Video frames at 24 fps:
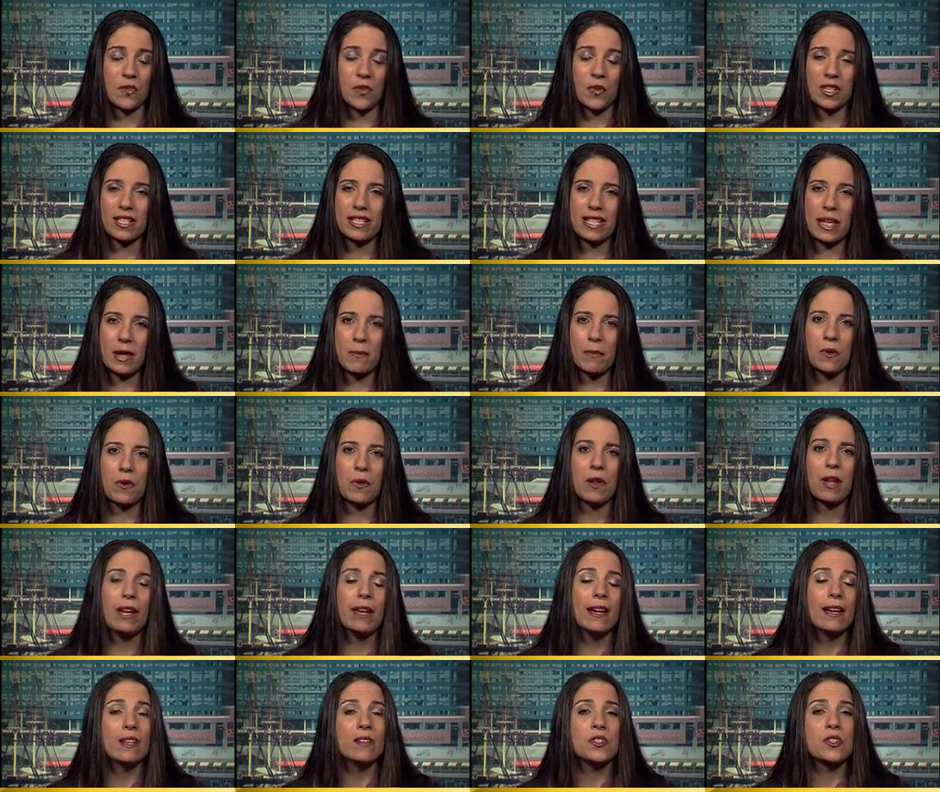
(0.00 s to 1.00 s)
For example,
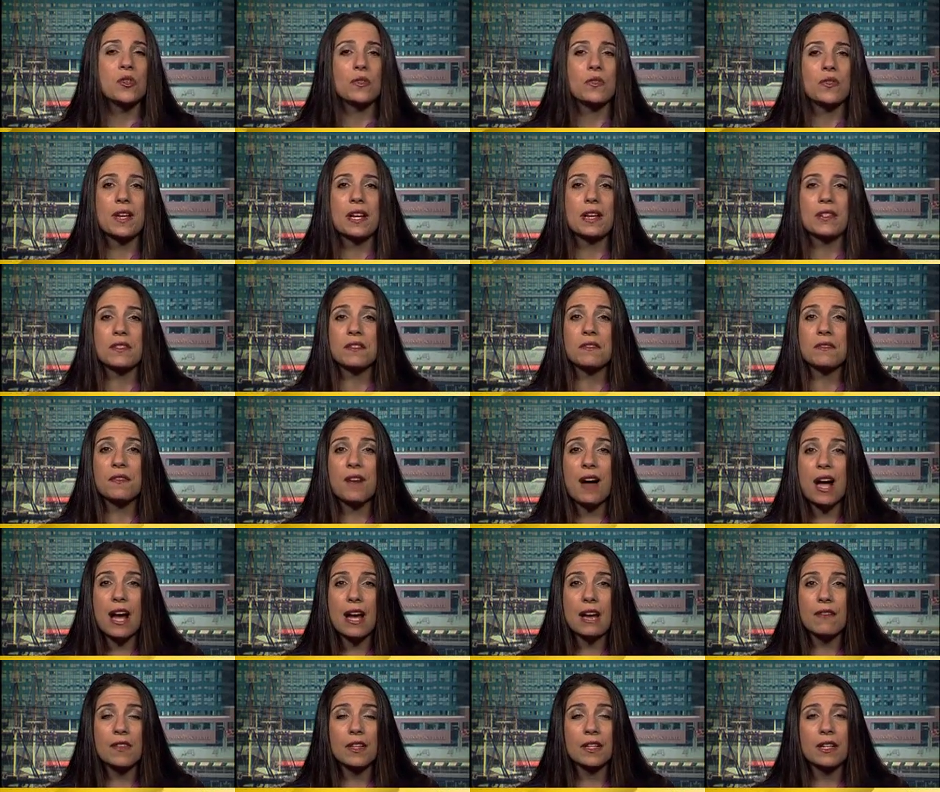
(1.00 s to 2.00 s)
in 2005,